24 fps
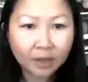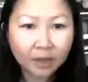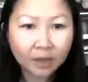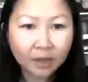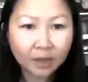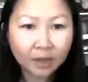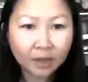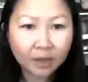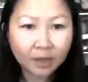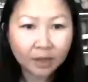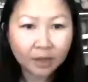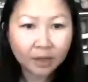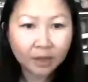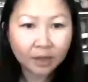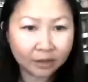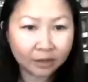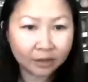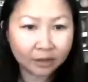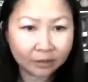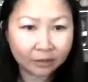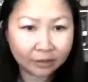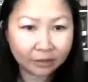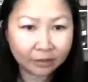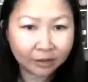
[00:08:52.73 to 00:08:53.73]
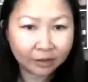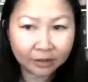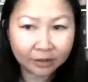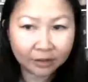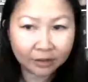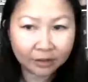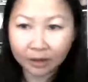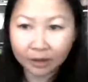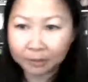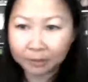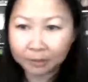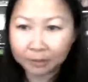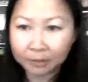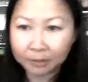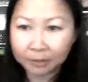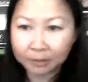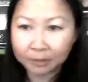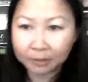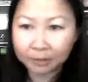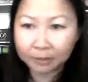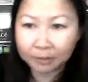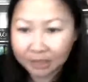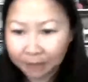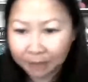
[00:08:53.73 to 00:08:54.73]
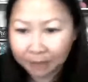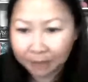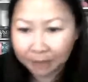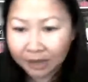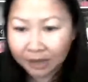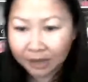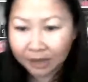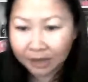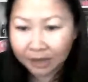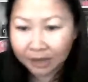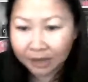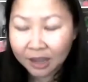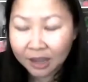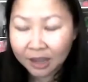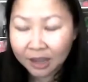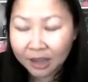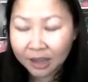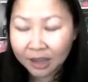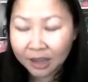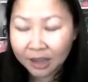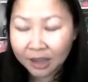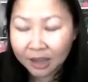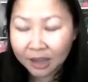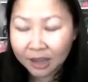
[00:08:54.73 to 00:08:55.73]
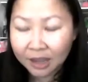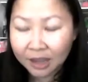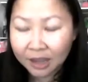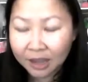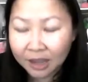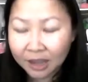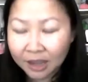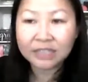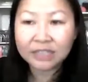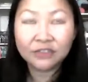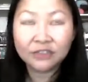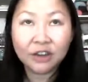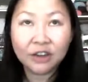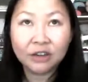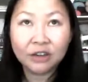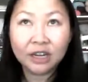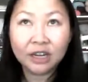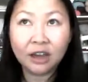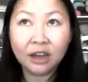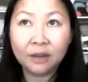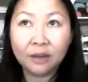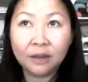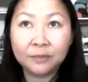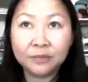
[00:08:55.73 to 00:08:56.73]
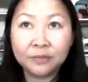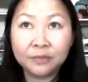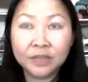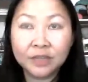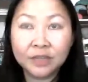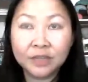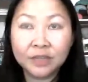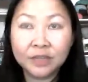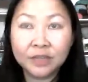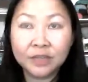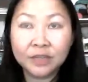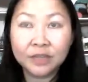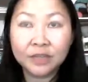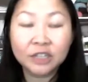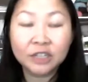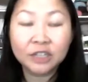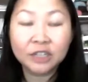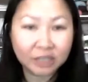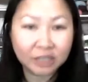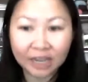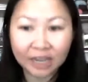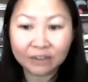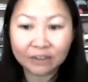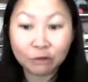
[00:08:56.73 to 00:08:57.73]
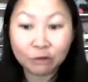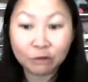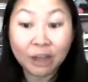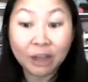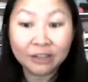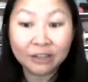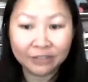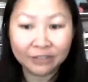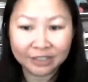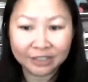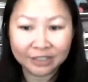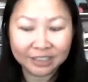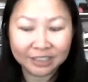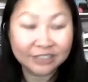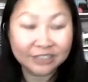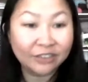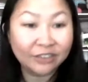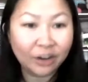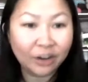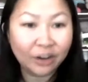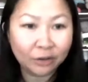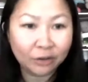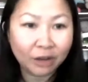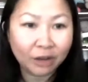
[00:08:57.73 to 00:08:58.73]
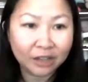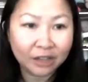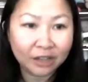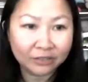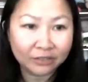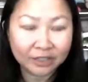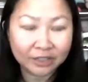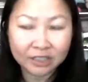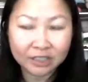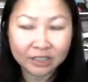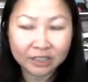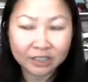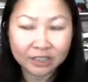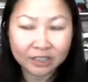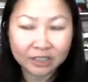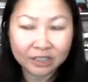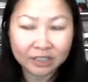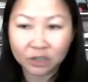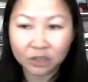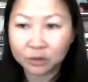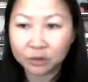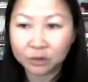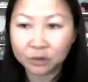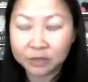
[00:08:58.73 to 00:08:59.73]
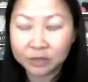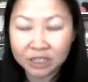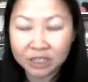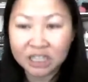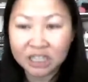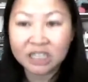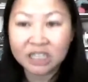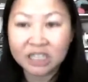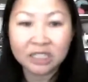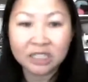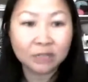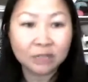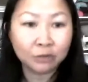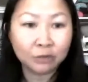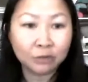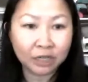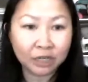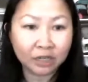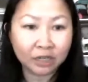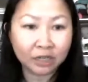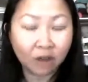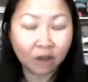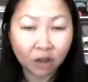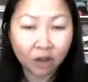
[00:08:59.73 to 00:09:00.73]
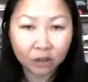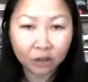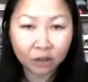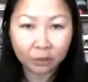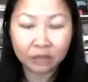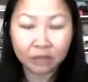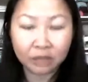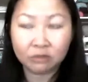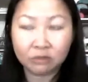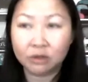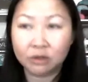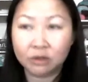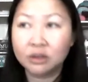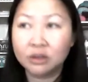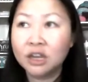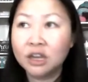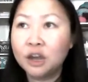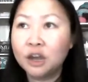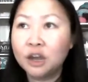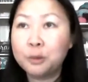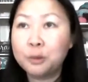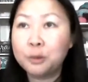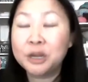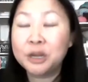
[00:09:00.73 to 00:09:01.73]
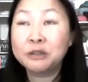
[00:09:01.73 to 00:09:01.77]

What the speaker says: I just lost read it, and then I must have came back. But it's very interesting and relevant. It's very relevant. So it was an easy read all the way through.